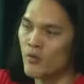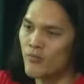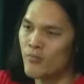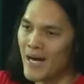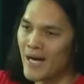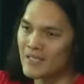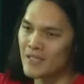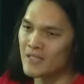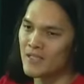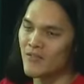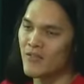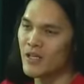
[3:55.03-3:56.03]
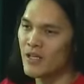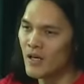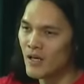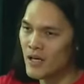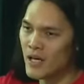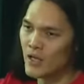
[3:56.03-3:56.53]
move back 60 feet
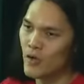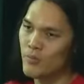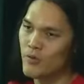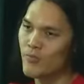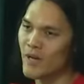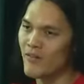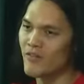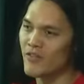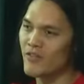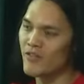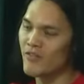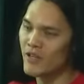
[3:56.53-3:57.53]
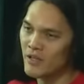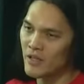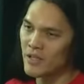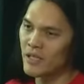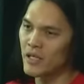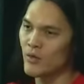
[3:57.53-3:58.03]
and you only move back 50 feet,
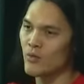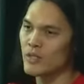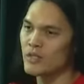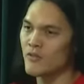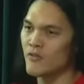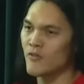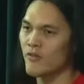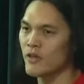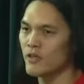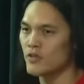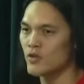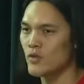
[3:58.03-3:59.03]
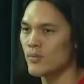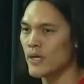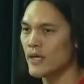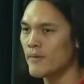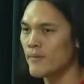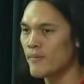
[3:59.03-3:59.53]
then they can arrest you for failure to
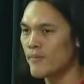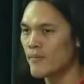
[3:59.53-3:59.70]
obey.